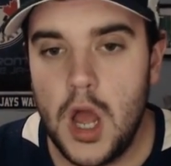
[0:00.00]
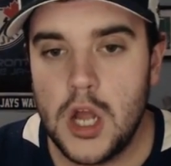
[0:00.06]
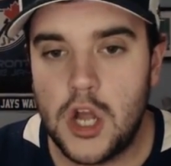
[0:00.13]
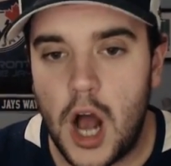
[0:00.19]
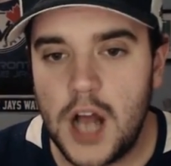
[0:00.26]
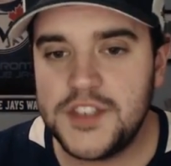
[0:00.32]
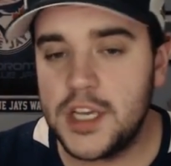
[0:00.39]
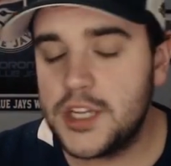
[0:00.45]

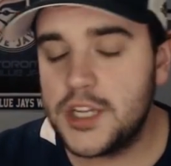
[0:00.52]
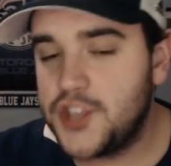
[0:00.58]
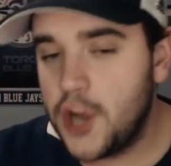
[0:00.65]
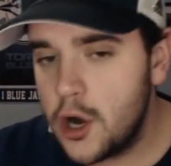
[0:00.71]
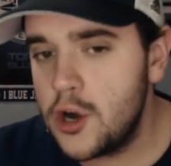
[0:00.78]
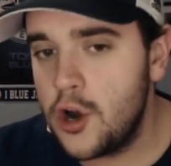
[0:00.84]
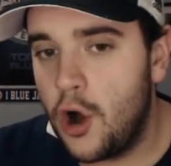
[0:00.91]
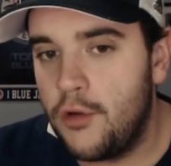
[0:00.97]
Causing a
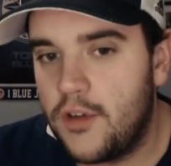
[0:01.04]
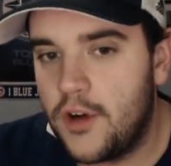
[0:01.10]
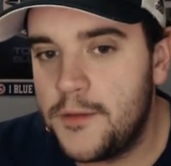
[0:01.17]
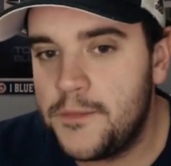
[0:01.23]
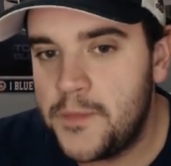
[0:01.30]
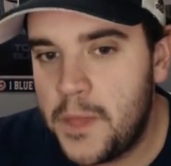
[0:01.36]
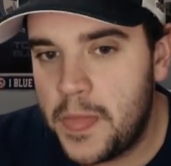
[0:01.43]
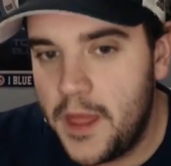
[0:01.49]

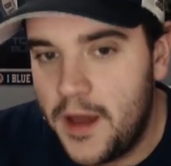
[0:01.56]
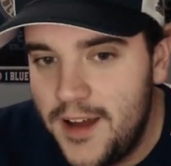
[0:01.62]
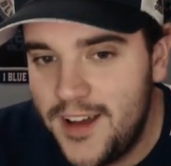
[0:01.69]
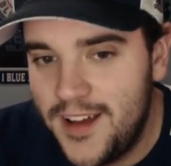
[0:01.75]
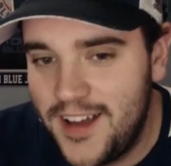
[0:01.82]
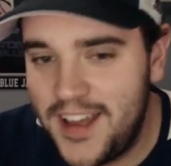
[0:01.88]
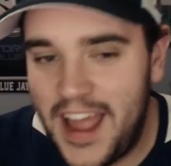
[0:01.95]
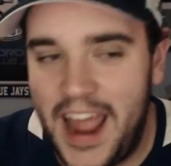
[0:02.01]
turnover,
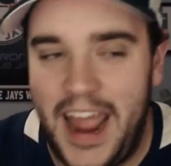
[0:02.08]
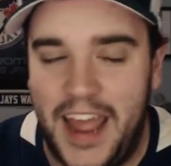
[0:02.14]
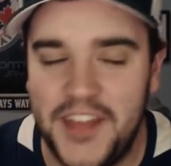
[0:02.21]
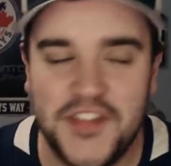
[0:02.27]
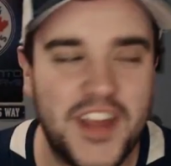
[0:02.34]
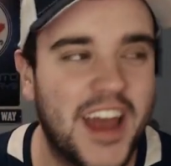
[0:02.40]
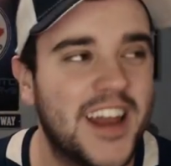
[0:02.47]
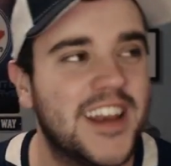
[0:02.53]

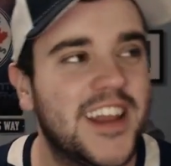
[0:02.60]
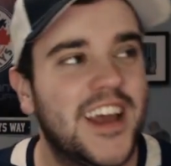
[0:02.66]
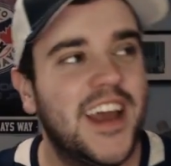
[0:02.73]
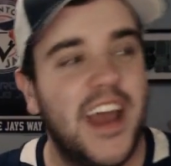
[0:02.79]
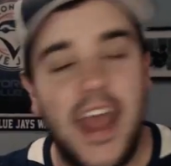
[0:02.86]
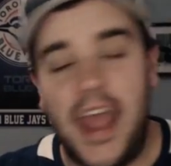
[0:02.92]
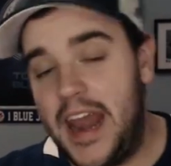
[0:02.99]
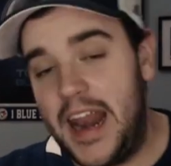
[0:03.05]
and then
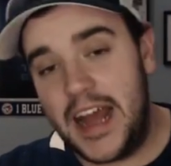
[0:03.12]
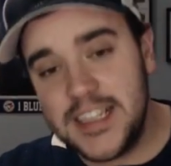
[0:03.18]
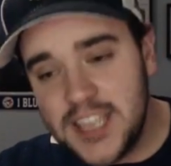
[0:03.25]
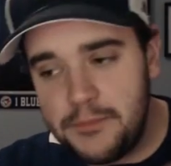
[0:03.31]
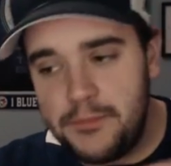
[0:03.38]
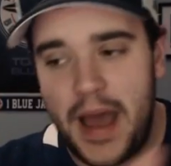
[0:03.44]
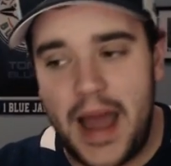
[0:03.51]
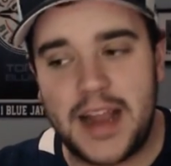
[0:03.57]
it ends
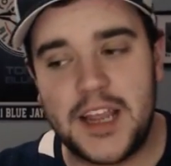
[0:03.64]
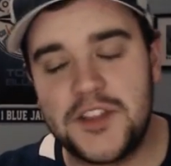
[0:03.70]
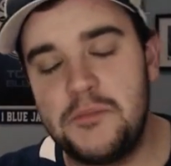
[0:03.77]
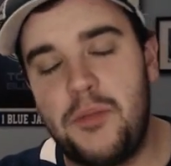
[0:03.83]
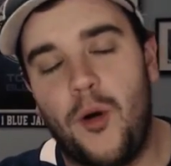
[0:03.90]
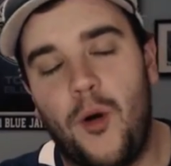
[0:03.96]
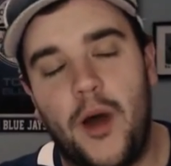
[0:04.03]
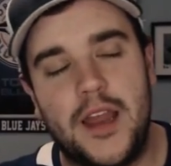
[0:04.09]
up back at the
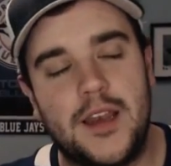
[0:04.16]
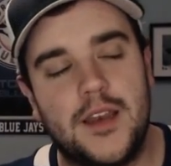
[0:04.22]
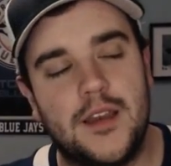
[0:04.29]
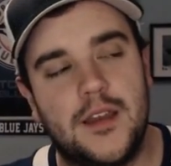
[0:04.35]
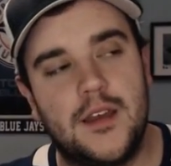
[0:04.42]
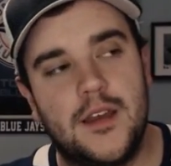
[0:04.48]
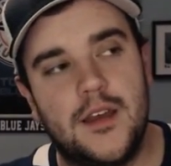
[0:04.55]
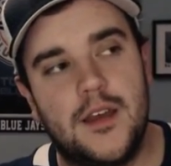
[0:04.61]
point.
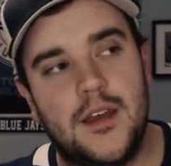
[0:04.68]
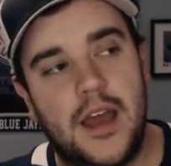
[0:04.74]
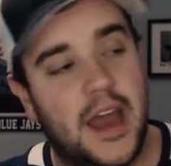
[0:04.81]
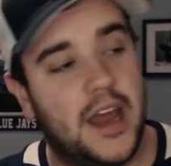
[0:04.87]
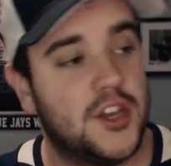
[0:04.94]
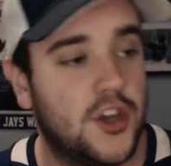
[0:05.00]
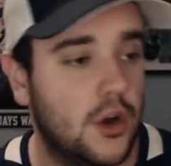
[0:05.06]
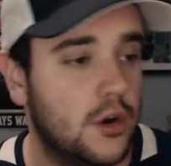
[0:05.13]

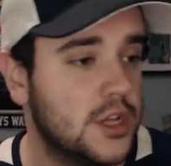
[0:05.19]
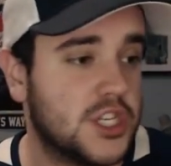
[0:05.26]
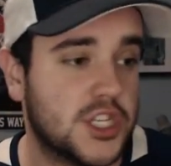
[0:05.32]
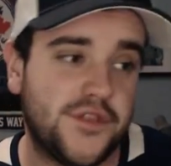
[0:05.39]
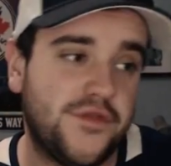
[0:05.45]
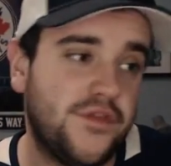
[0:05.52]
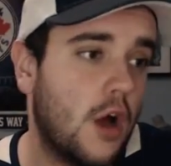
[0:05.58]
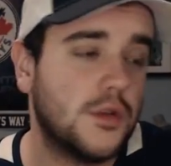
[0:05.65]
And Gudas
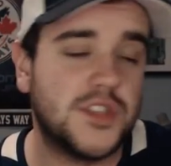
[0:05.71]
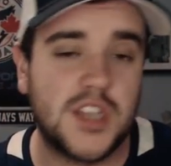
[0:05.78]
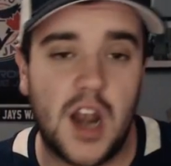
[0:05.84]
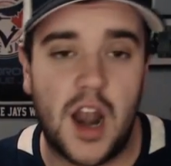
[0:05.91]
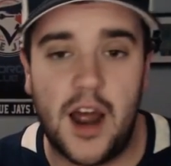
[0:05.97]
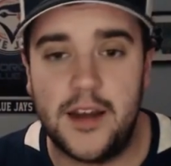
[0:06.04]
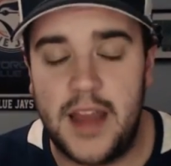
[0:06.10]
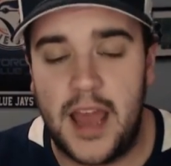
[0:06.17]
just floats it
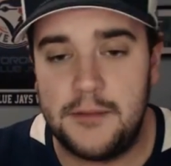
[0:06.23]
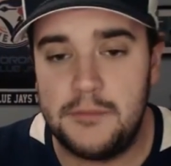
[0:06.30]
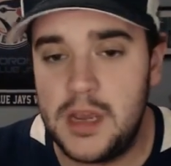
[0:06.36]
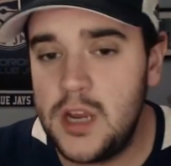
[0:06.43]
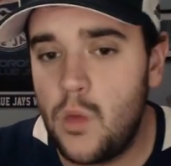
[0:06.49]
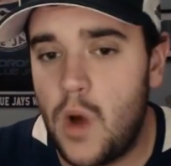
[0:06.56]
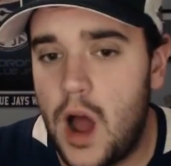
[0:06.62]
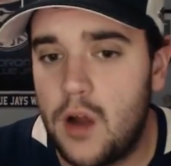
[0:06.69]
on net.
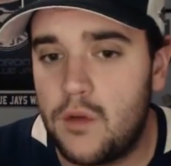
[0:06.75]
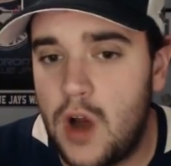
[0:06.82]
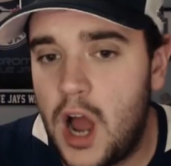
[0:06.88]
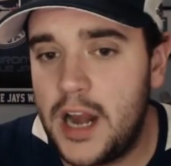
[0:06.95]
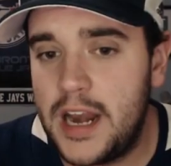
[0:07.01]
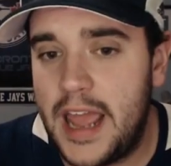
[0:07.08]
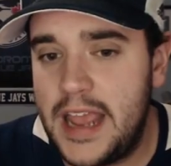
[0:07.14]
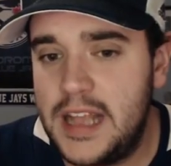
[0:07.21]
Meanwhile,
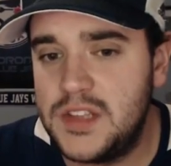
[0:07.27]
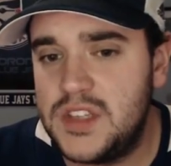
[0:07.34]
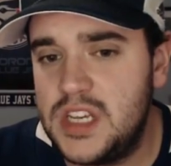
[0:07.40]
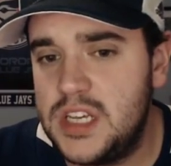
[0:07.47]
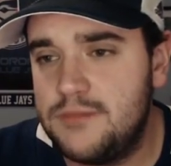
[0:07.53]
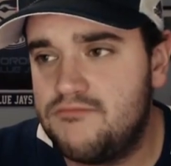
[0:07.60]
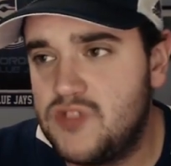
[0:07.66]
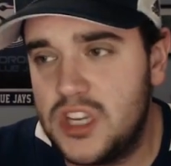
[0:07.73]
Ron
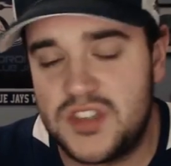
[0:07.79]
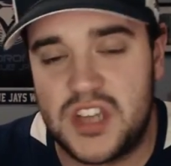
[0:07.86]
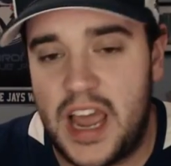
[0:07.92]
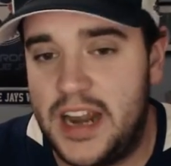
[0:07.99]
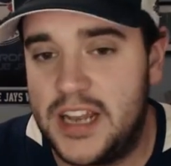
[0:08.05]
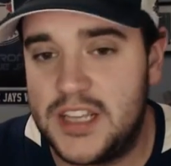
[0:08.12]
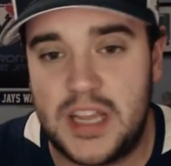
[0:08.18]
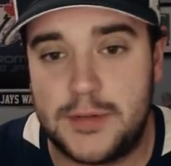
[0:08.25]
Hainsey just
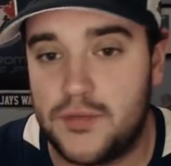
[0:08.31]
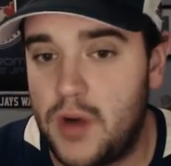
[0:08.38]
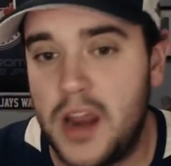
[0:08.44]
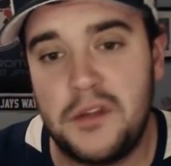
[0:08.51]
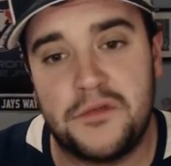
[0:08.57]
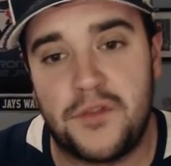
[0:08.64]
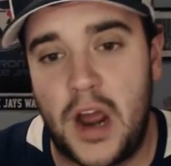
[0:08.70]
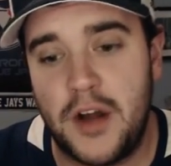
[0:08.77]
kind of steps right
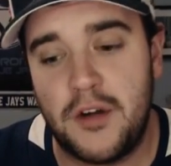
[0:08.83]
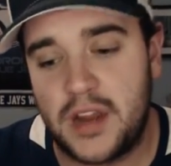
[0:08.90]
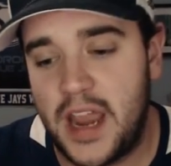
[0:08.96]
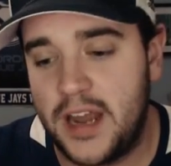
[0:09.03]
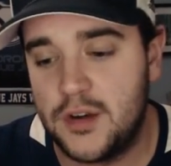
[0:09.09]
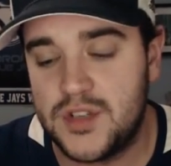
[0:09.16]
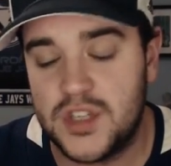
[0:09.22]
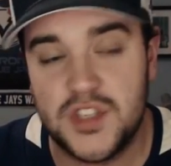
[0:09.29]
in Frederik
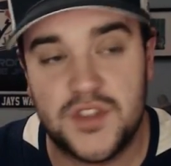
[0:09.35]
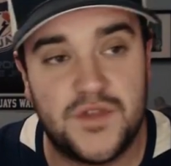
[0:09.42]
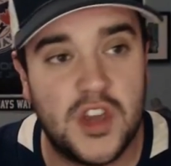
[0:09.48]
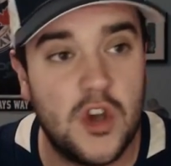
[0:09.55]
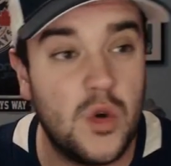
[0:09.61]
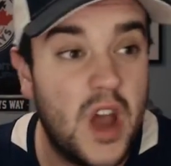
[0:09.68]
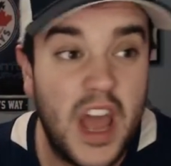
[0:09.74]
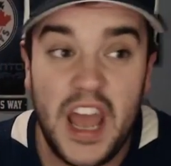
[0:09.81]
Andersen's
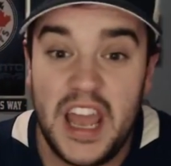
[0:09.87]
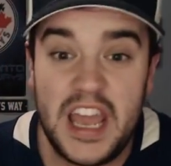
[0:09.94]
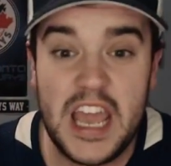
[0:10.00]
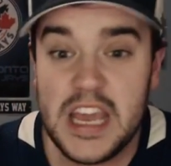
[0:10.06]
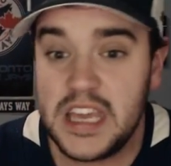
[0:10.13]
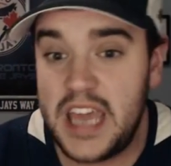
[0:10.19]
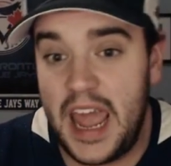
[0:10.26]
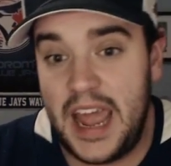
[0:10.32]
view. He
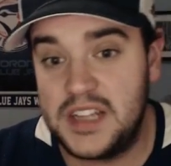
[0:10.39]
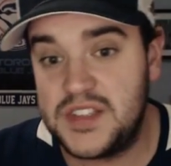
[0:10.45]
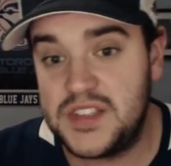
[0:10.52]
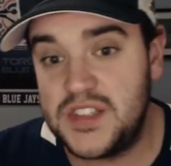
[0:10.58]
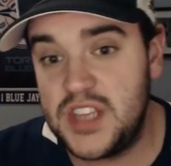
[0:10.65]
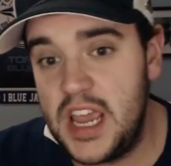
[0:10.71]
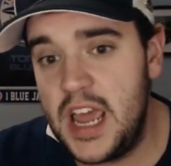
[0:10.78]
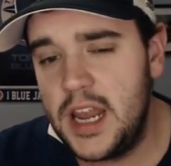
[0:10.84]
can't
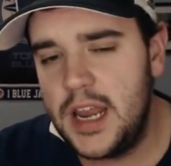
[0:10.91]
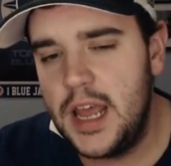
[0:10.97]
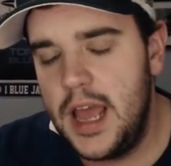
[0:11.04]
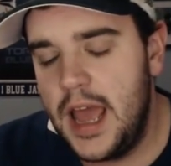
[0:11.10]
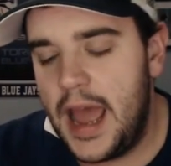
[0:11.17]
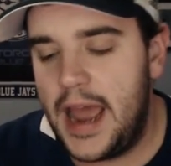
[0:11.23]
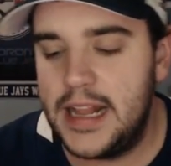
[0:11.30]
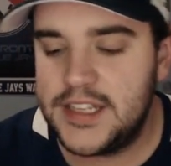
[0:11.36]
see it,
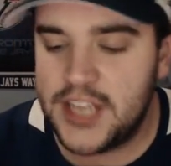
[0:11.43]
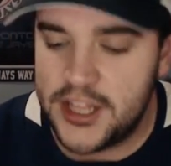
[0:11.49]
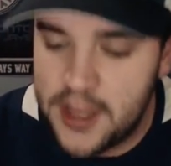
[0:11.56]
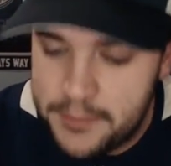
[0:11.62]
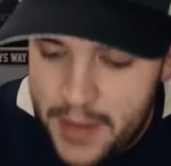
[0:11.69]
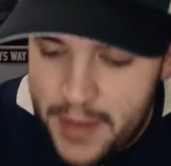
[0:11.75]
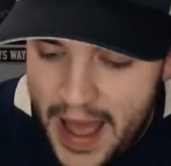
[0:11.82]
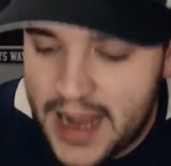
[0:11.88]
and it's in the
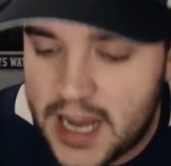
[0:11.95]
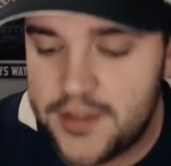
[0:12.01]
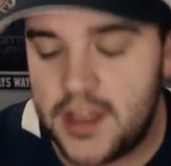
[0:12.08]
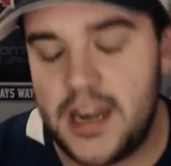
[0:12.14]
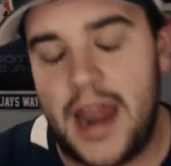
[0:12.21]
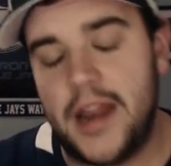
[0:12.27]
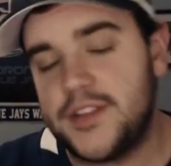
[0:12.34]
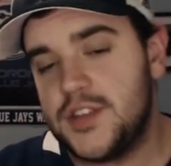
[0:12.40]
back of the
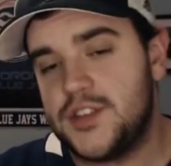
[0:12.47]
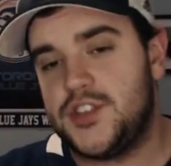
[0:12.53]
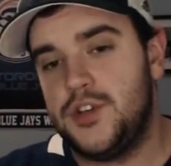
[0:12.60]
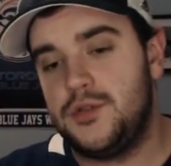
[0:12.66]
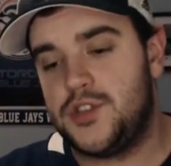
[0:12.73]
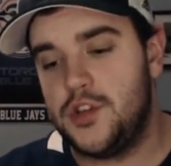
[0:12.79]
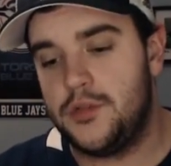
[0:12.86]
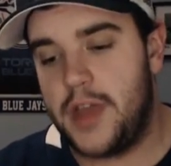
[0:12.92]
net. It's a two
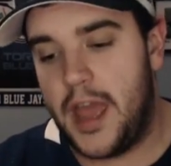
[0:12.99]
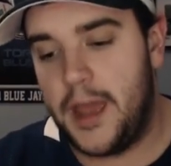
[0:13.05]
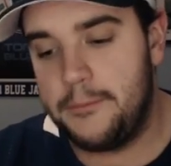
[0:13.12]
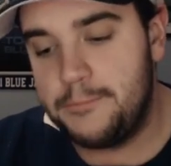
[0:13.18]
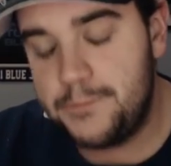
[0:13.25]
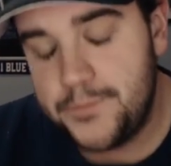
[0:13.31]
two game.